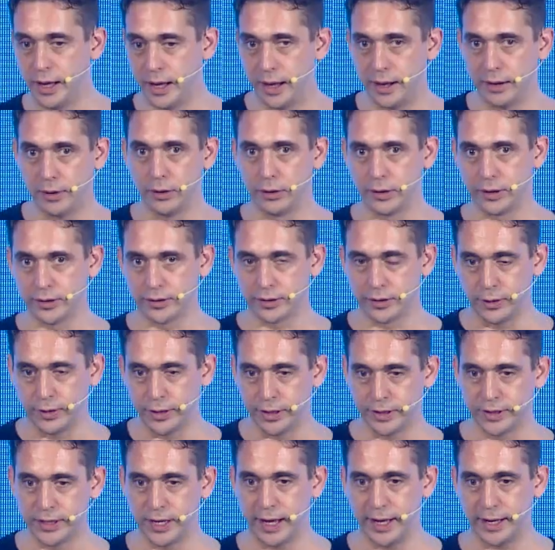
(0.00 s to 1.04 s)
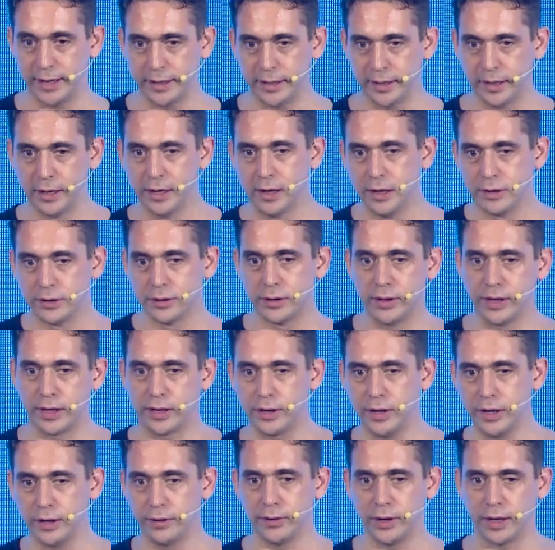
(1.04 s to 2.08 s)
how long it's going to take. So they're
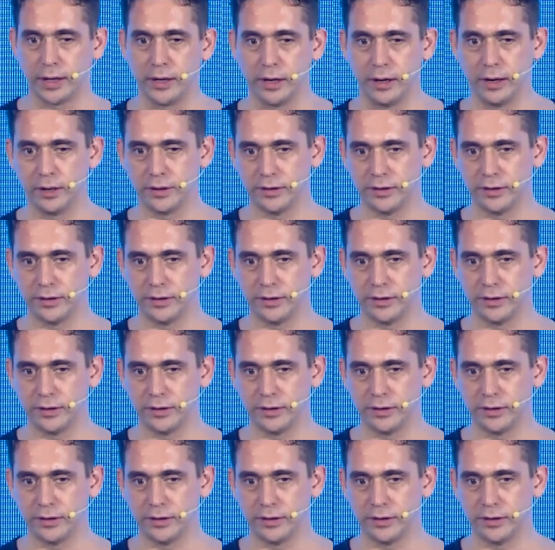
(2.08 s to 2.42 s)
kind of like